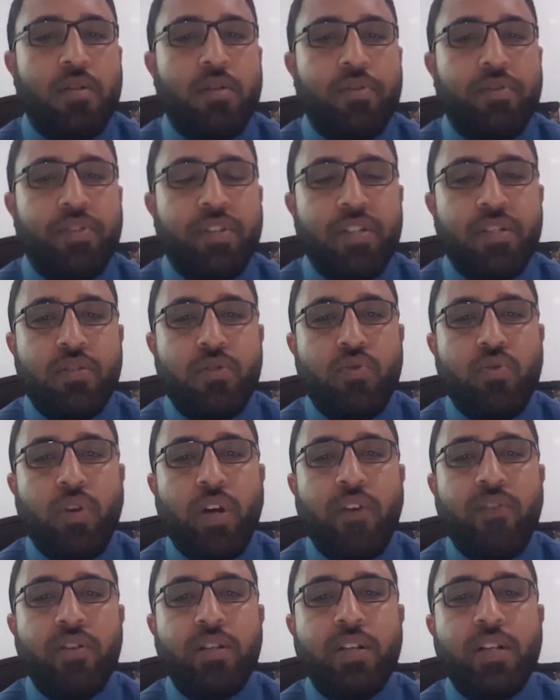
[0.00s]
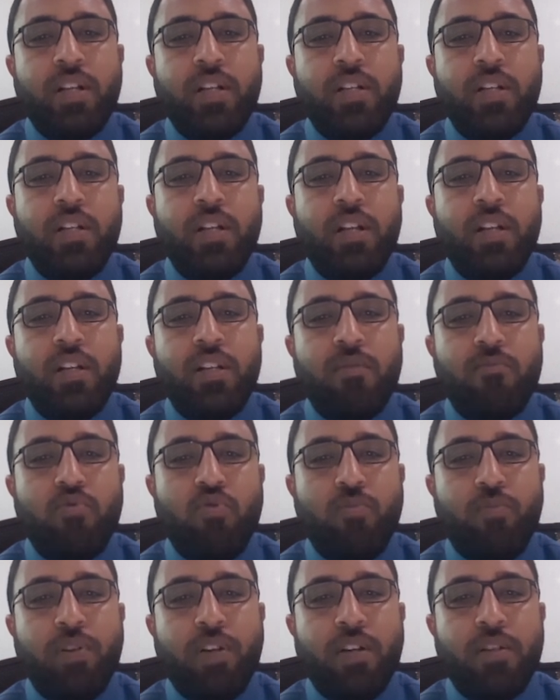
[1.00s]
Since you haven't created any
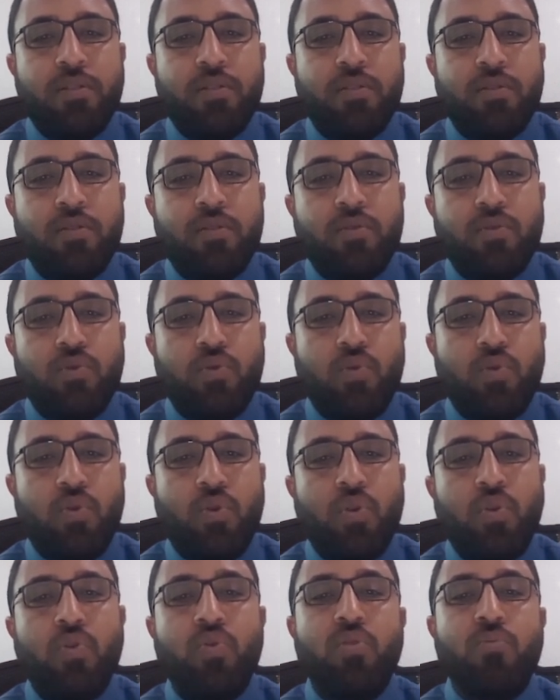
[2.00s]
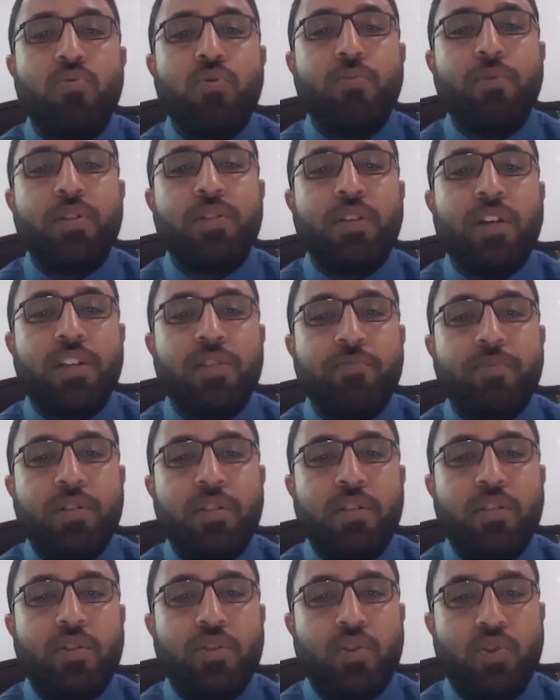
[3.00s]
WBS, so no WBS has
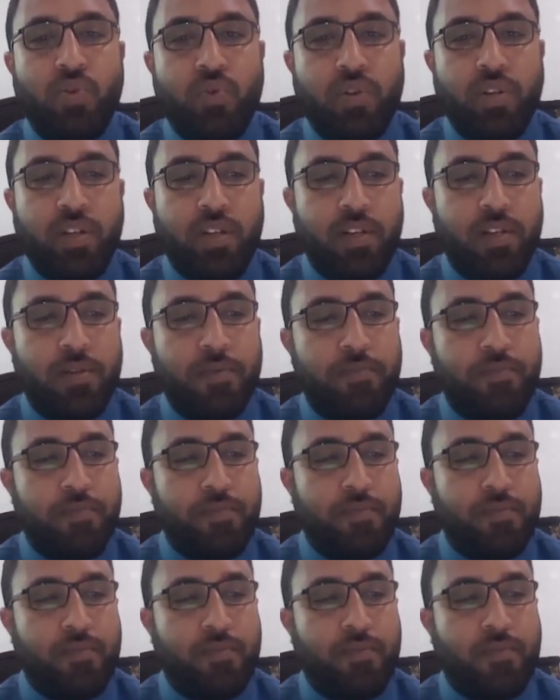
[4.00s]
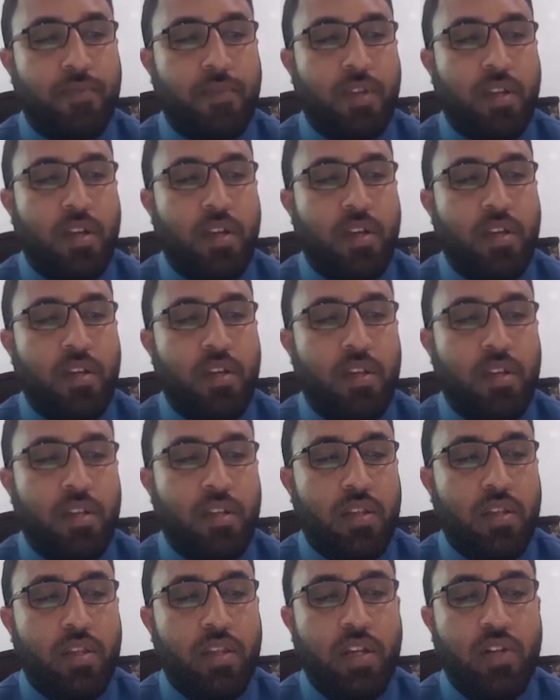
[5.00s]
been shown here.
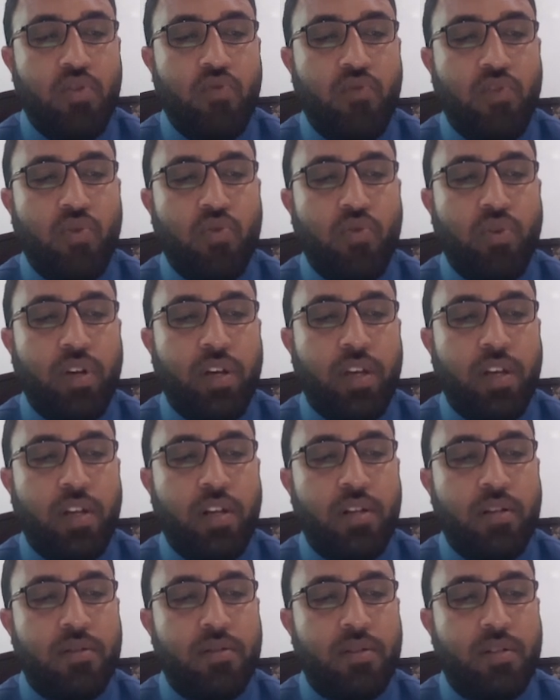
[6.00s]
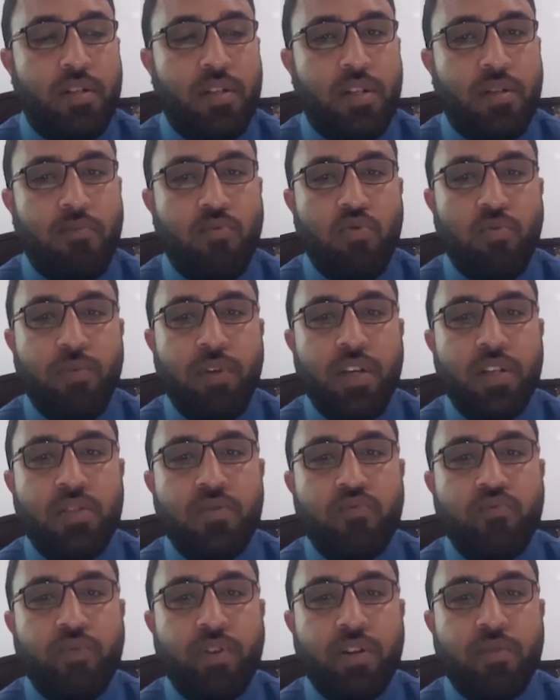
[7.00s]
Then you will go here,
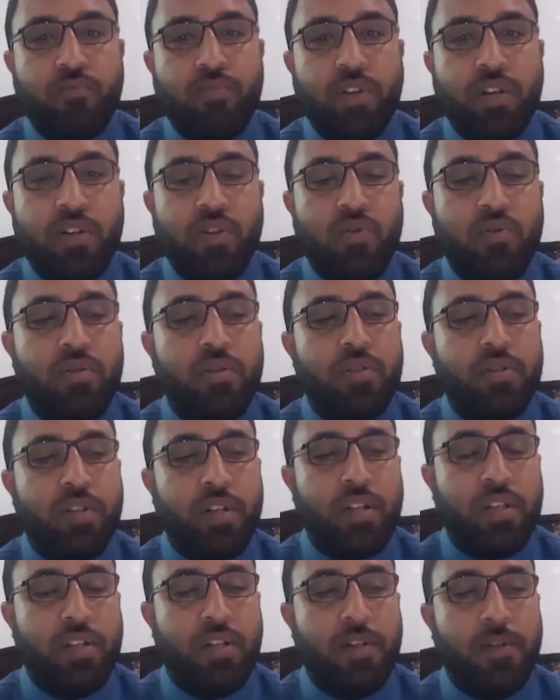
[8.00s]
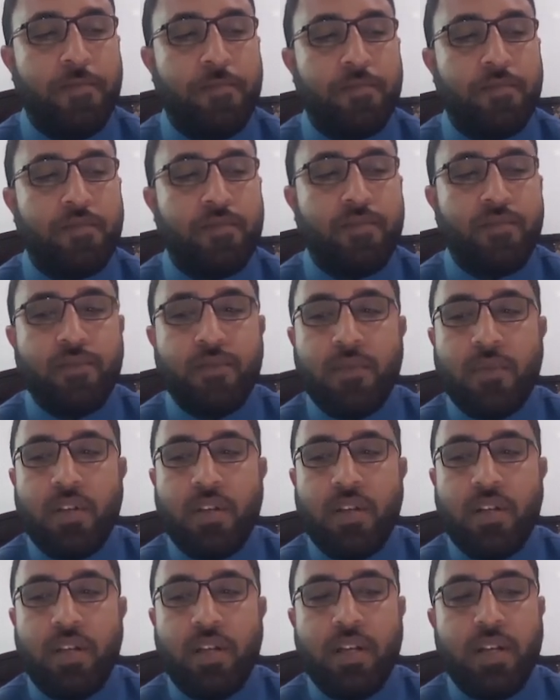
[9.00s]
WBS work breakdown structure,
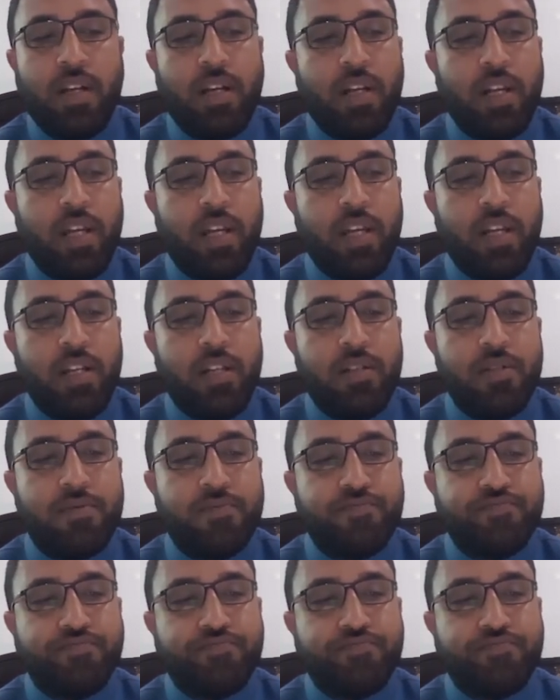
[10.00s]
click it.